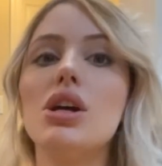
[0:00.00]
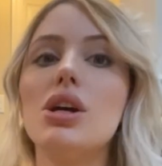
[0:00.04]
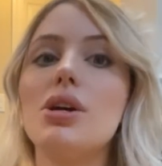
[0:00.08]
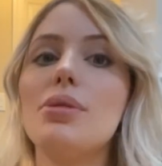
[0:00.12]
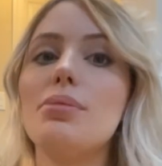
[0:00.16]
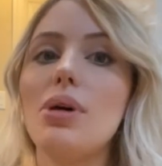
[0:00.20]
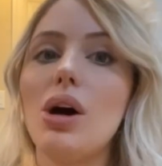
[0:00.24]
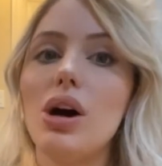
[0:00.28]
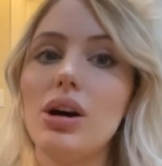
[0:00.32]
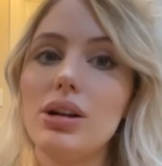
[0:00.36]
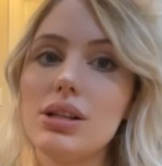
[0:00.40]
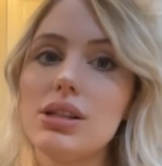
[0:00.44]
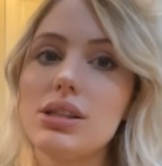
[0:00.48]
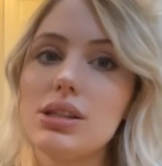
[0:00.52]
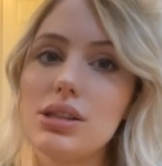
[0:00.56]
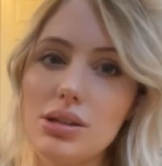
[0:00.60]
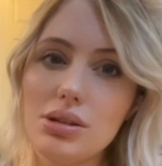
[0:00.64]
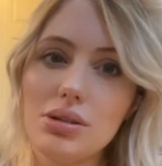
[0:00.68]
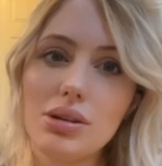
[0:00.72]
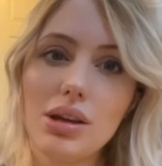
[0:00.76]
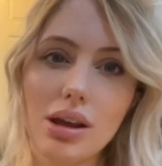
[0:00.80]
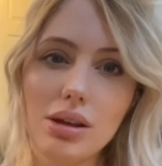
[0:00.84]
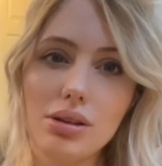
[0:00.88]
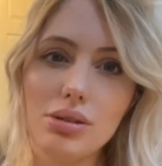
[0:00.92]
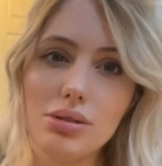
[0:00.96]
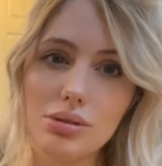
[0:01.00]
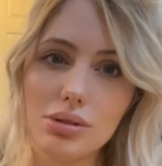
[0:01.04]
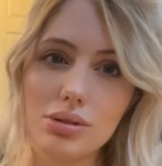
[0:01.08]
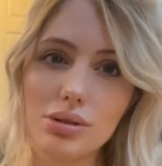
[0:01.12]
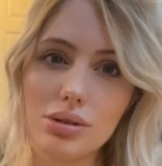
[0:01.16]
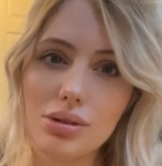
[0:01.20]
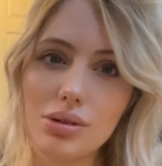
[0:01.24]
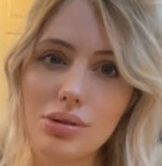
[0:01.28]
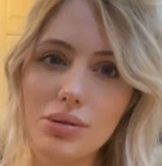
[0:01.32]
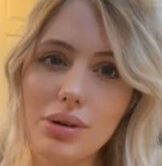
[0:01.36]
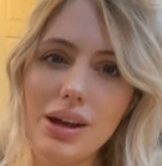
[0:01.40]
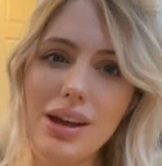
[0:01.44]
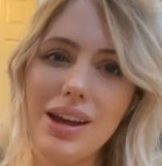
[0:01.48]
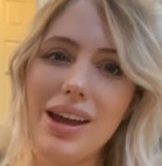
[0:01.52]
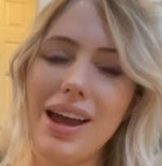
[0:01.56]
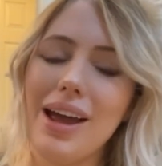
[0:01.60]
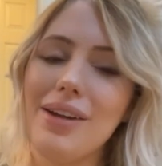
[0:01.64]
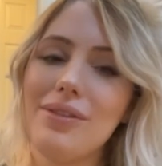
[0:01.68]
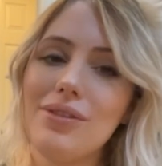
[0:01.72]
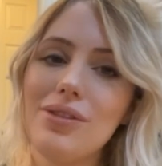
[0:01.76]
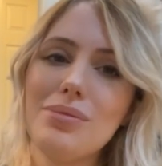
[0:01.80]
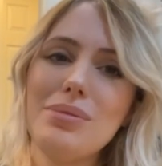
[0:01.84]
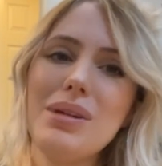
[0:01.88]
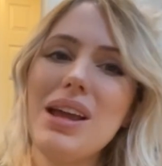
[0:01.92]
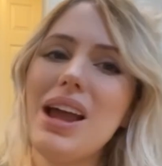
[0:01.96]
But honestly, you get used to it. And
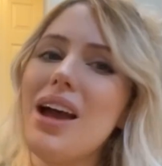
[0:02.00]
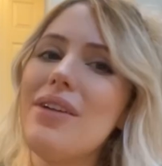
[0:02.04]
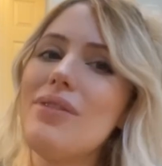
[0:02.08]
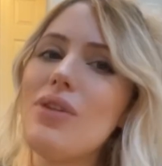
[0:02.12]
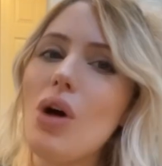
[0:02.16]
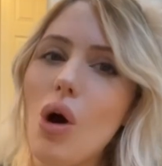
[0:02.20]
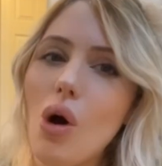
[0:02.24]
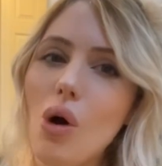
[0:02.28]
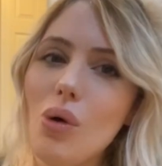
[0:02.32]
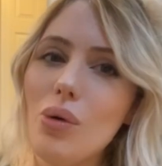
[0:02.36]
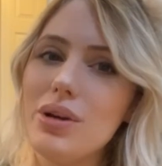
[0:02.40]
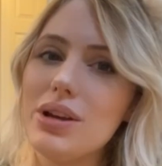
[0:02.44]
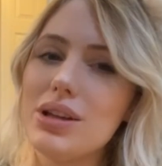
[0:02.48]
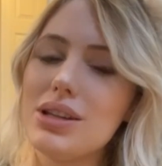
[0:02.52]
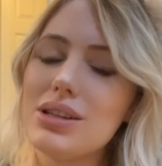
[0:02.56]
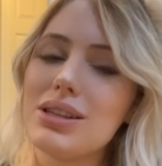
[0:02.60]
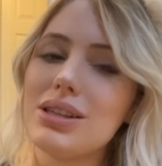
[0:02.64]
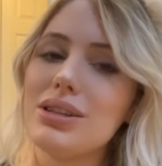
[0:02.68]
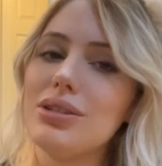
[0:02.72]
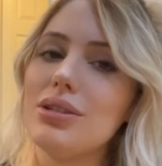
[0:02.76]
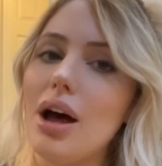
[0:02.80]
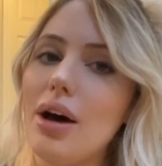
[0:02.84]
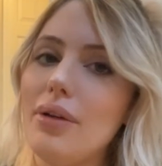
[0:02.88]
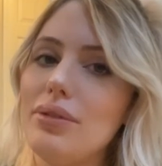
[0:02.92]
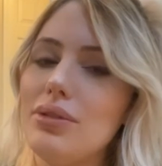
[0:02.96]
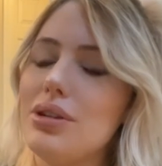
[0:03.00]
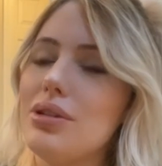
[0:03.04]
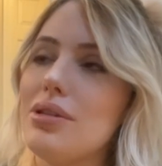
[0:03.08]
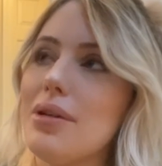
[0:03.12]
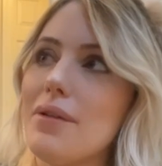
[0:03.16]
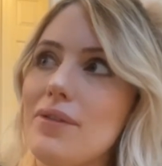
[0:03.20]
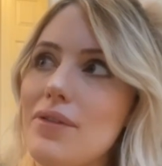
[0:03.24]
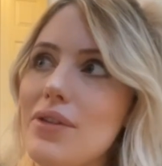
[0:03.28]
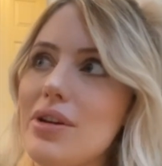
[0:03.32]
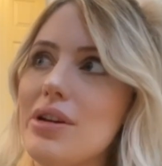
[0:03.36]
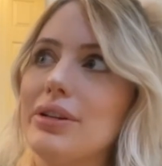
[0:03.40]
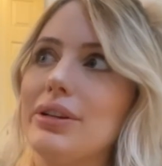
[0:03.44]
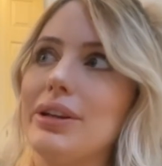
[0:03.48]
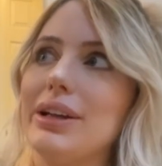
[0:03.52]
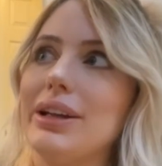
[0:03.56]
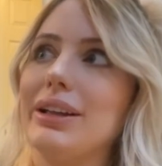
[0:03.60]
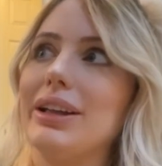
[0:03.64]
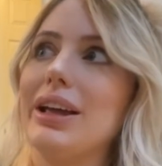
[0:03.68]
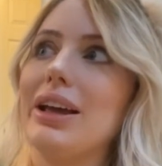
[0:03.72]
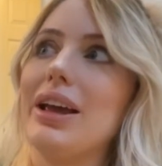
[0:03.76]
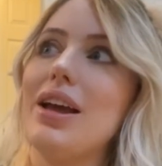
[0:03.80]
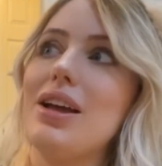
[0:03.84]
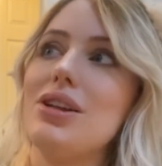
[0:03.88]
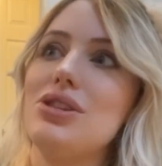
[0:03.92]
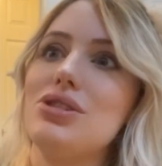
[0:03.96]
for me, I've always loved the feeling.
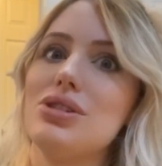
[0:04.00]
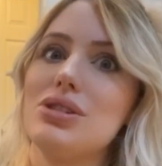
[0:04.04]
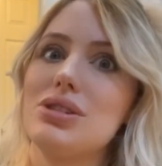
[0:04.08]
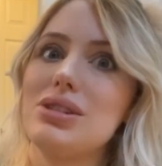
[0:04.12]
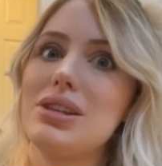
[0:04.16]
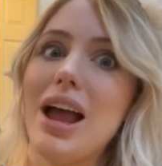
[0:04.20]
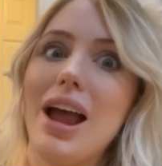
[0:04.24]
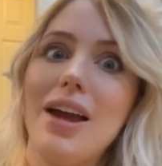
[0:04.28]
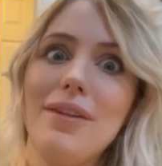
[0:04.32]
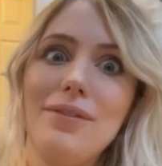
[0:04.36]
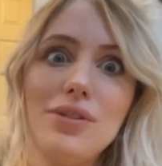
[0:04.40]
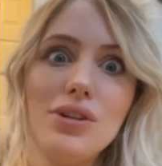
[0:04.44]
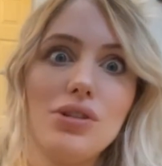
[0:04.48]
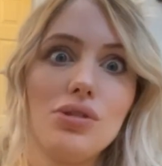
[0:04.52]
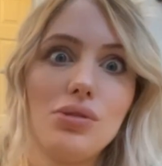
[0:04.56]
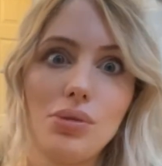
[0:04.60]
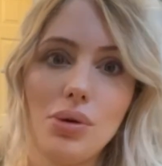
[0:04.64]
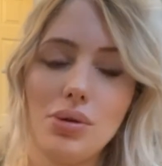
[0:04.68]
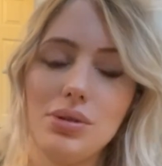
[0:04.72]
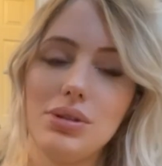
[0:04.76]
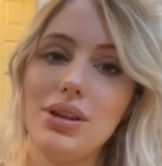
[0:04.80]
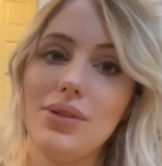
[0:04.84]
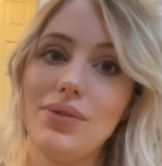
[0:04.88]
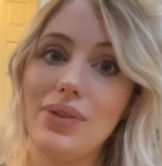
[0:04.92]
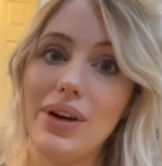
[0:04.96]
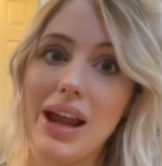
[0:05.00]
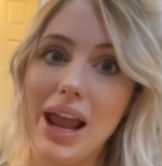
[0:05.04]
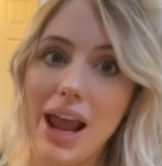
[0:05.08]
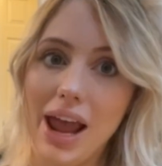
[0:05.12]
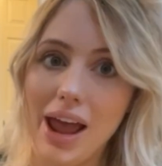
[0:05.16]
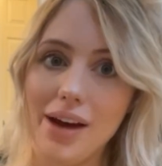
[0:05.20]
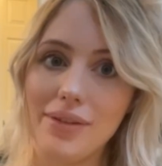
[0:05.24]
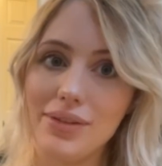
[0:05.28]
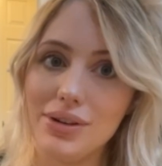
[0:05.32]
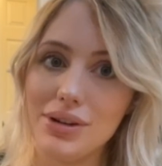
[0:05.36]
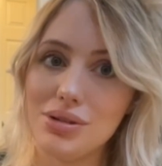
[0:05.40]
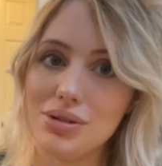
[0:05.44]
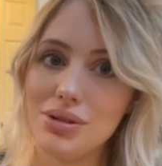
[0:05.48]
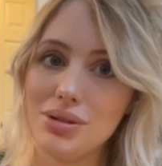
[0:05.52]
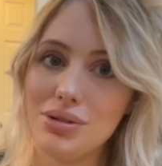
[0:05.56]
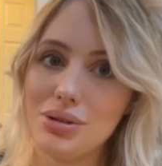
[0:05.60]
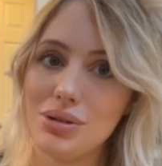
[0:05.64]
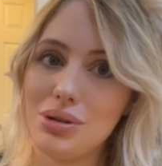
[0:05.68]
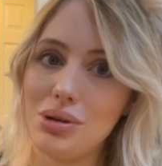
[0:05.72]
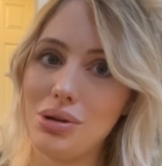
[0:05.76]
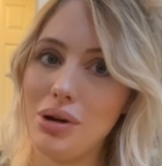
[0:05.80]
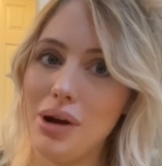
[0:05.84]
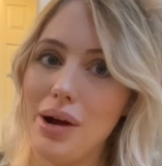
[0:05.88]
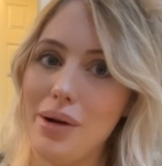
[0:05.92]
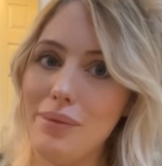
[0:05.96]
Like, I feel gross if I haven't
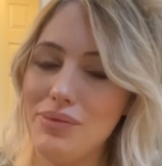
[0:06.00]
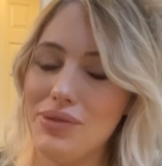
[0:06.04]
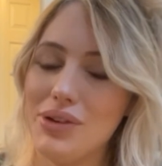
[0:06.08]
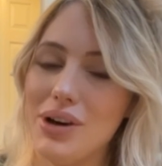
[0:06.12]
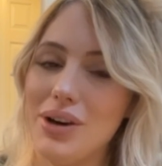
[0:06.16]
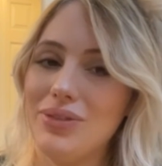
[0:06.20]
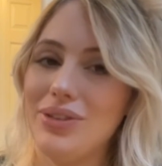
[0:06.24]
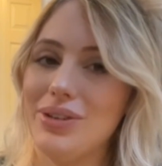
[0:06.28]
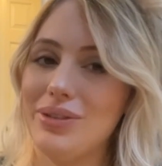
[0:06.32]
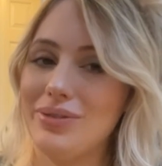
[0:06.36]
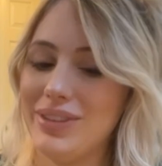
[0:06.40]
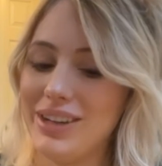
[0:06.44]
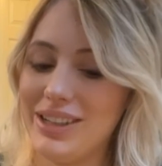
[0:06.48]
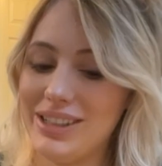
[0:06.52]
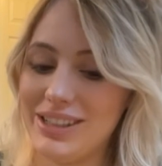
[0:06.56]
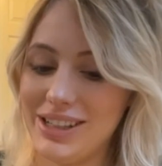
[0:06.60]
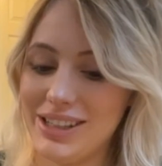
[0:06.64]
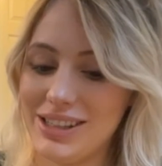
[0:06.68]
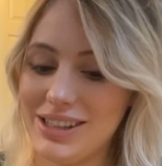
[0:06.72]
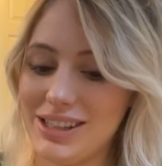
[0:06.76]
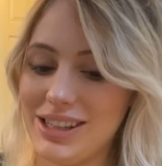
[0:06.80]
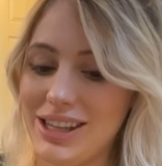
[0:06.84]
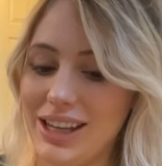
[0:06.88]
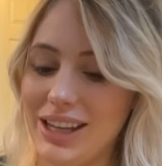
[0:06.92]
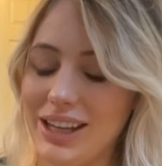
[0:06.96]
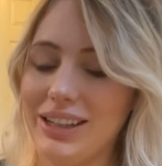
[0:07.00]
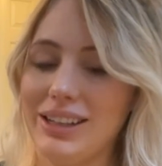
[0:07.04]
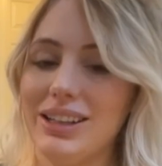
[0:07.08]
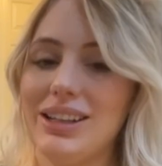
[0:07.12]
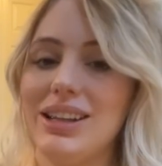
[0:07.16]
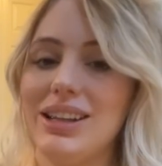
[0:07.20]
scrubbed off all my dead skin.